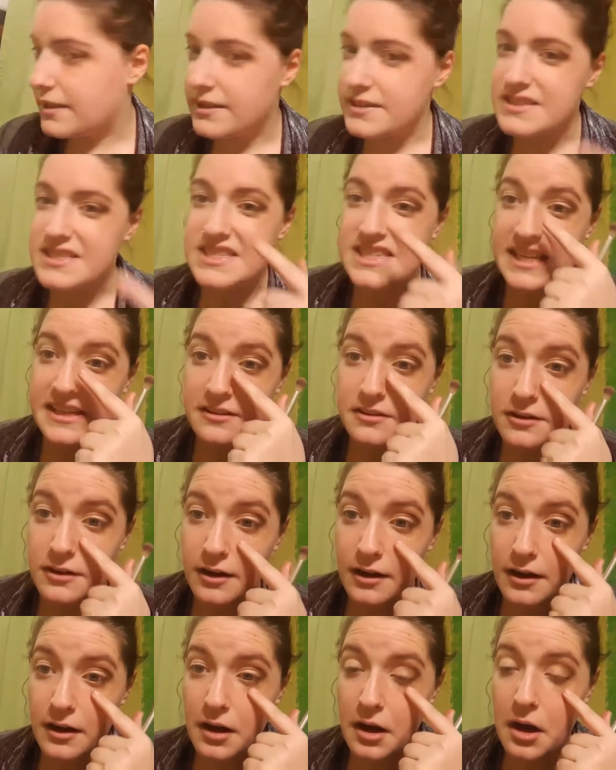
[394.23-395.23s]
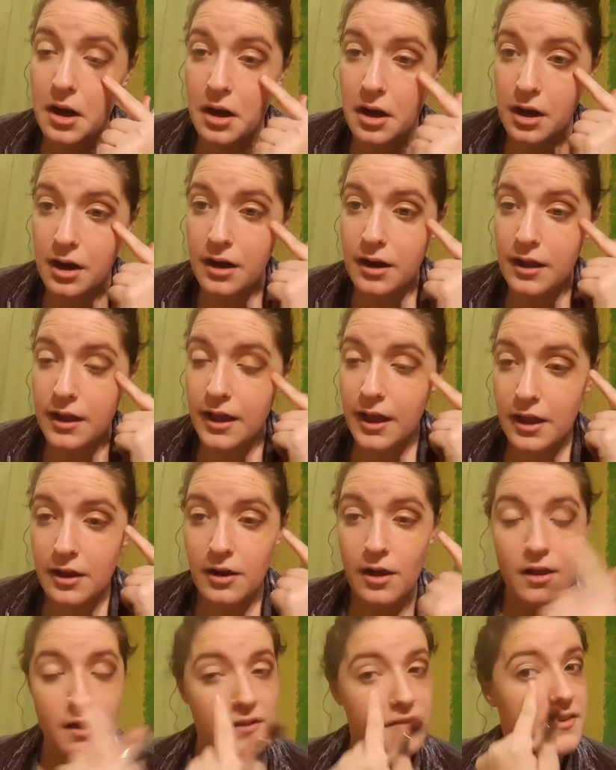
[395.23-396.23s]
concealer and
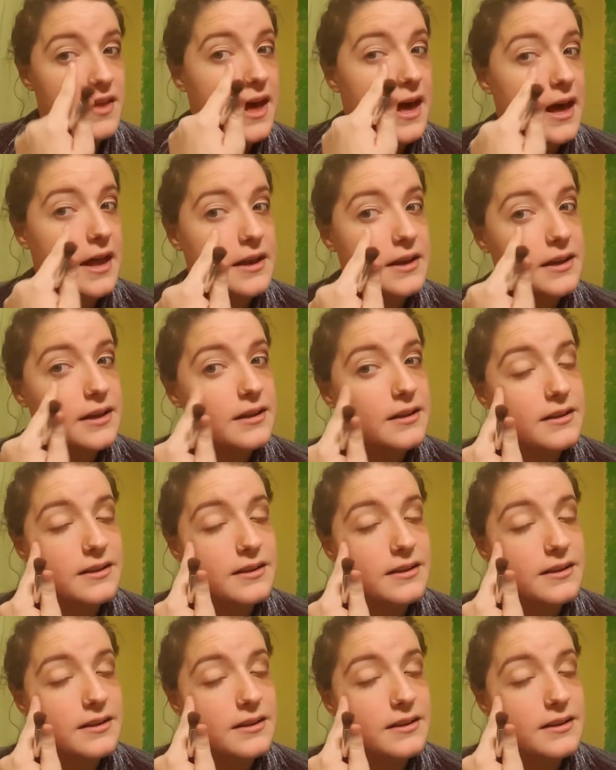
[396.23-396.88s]
all of that.